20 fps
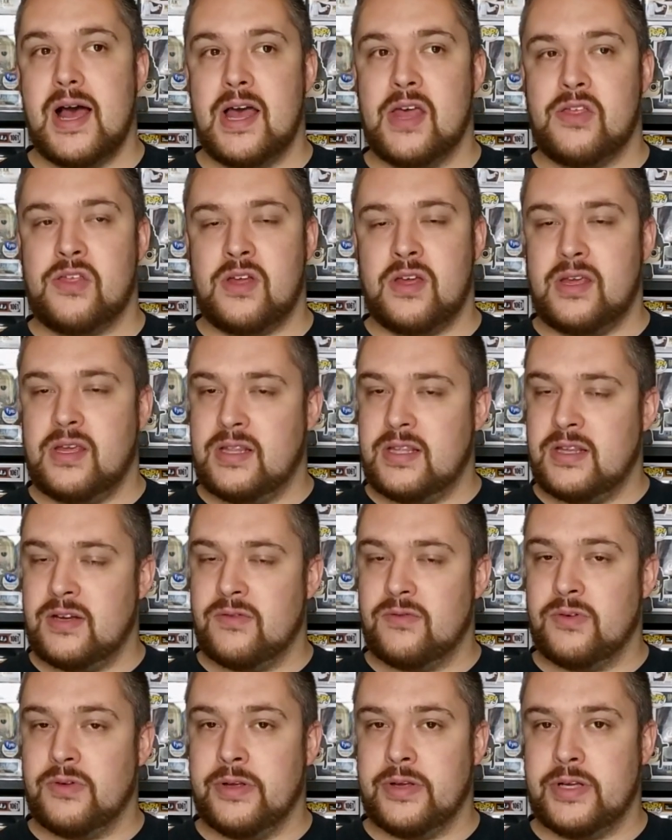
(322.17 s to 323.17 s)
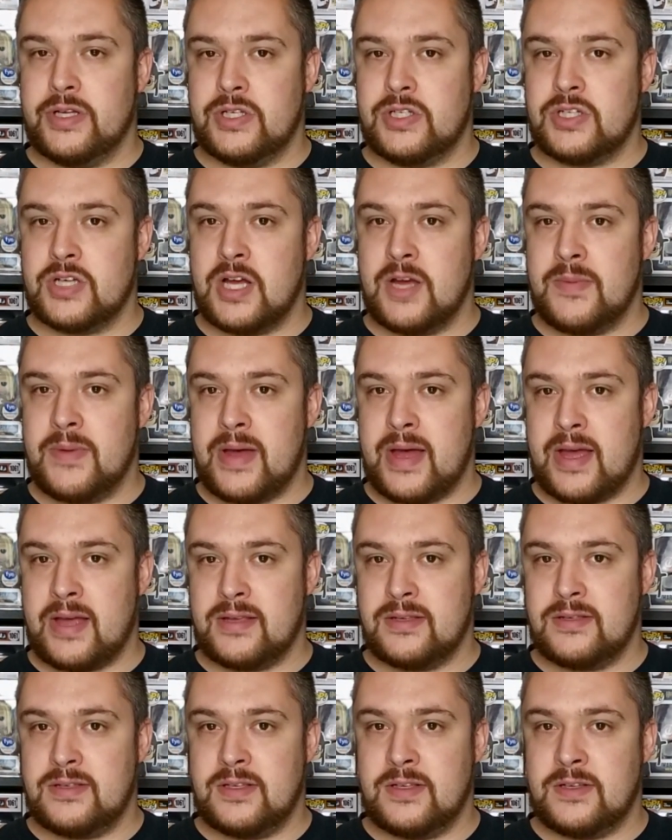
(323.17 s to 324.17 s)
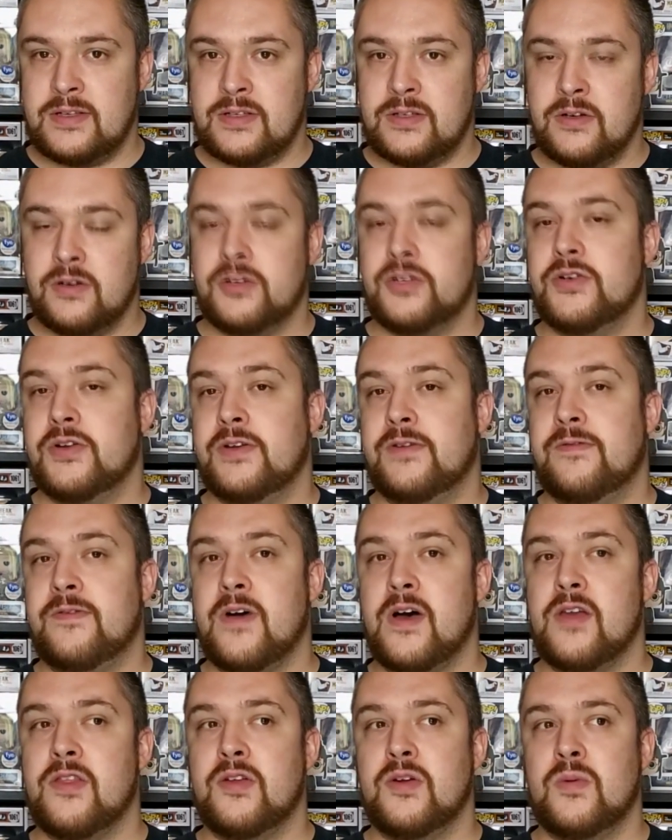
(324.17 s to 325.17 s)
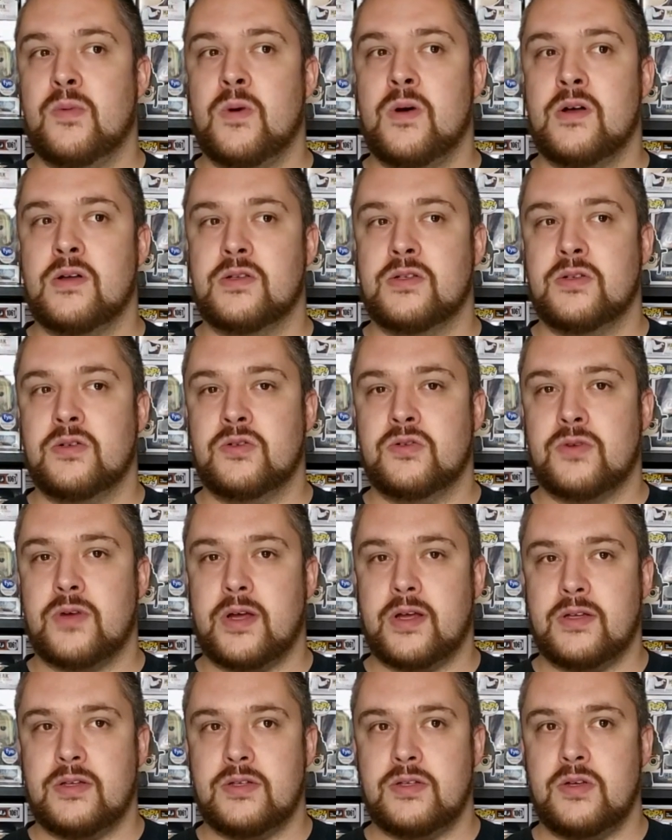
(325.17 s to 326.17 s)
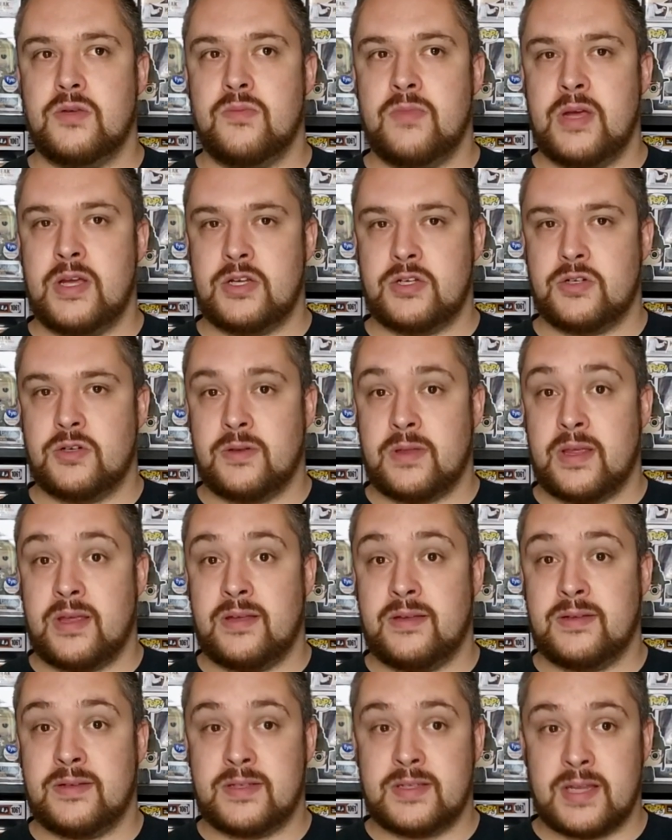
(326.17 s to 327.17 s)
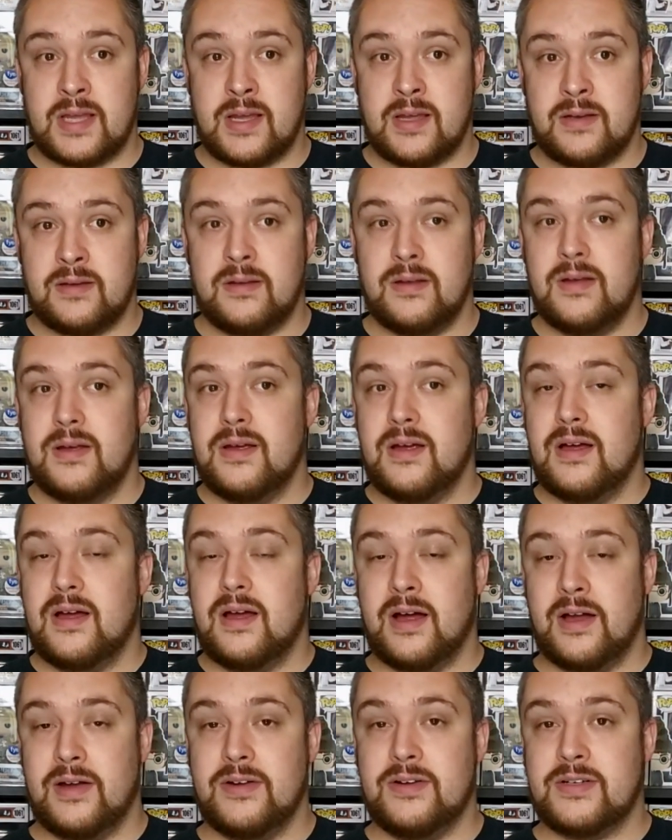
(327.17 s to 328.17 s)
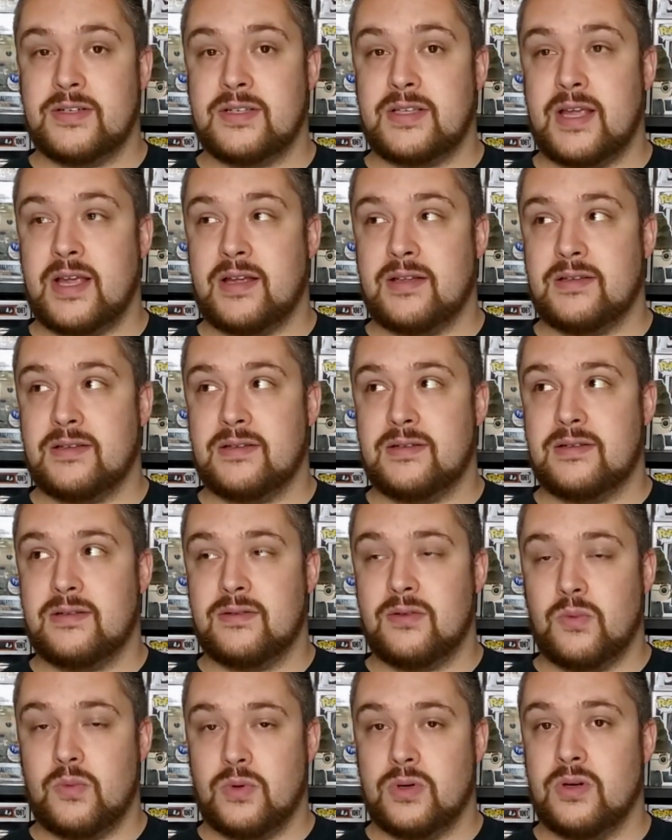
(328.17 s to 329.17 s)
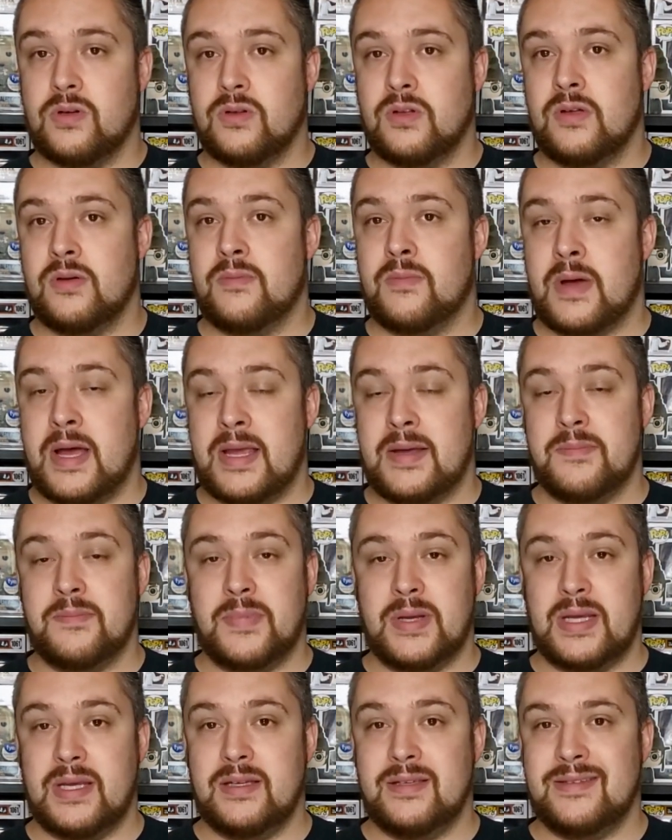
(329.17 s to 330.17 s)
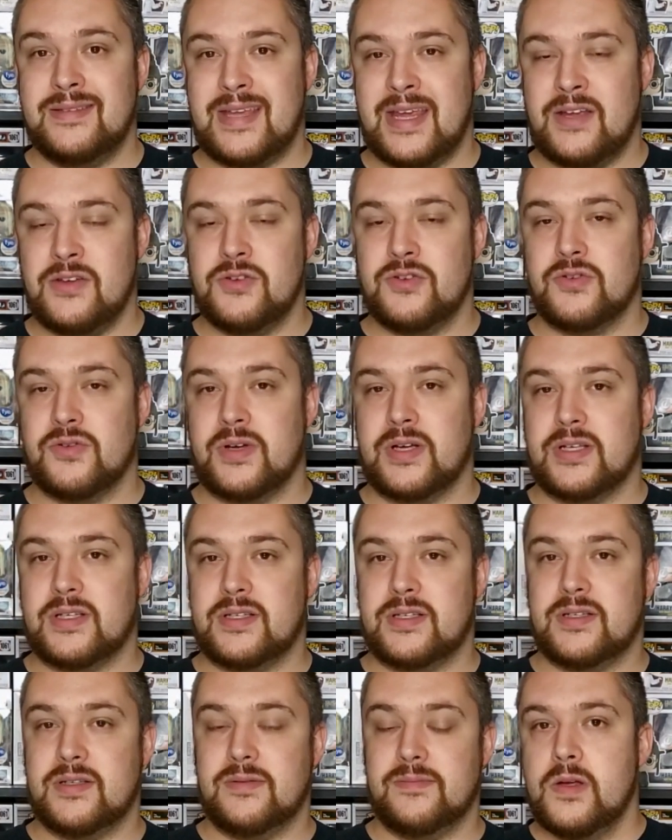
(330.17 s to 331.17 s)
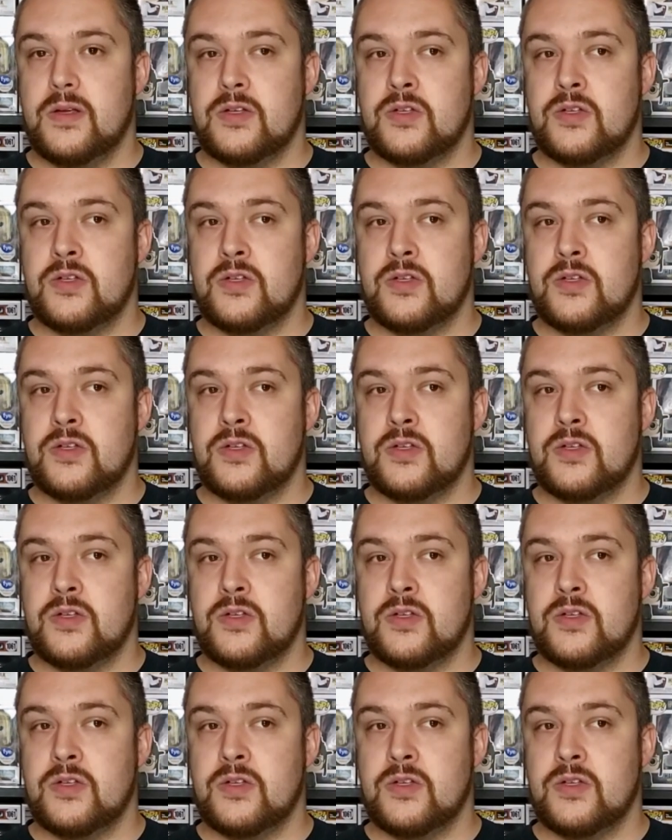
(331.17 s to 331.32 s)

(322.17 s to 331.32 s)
I thought he did a really good job as this nurturing father, while also trying to make sure that his son understands the world might be dangerous.